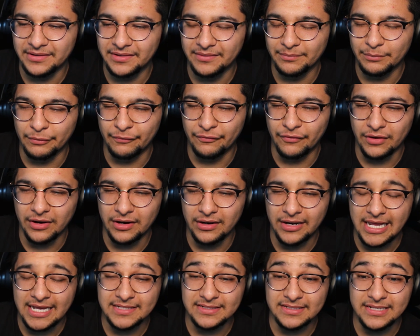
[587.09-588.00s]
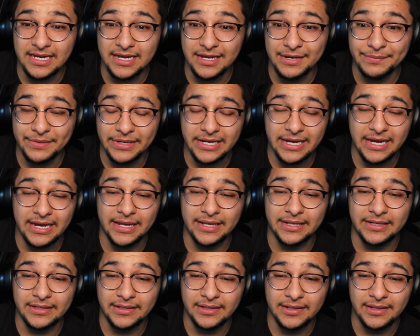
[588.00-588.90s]
before our last game we
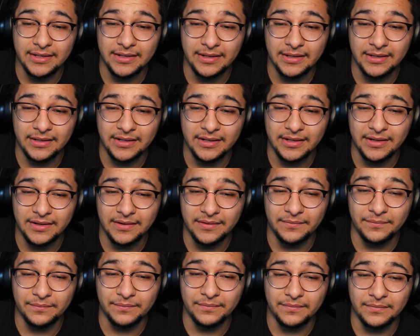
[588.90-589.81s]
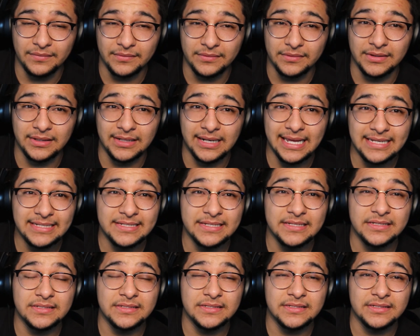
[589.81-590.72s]
had
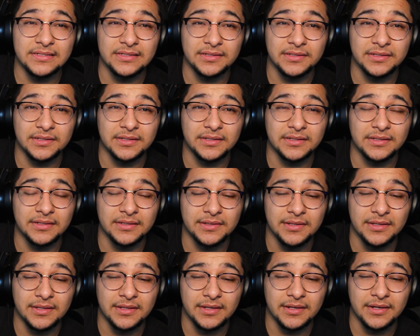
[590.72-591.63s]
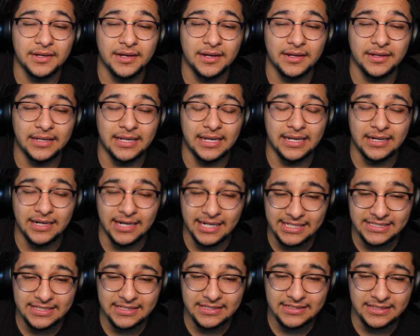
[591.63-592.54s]
laces. Yeah,
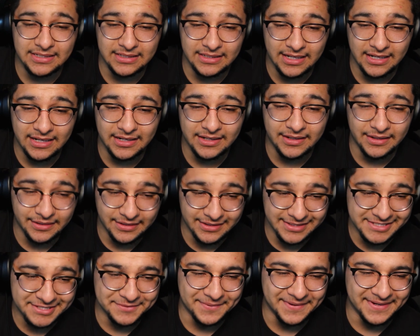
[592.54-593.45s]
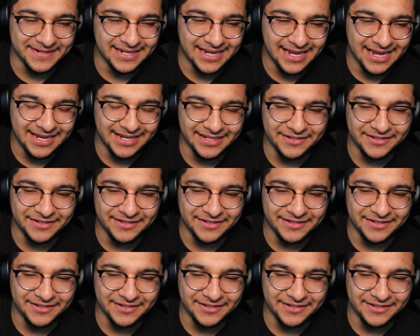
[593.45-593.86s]
laces, and then this is when that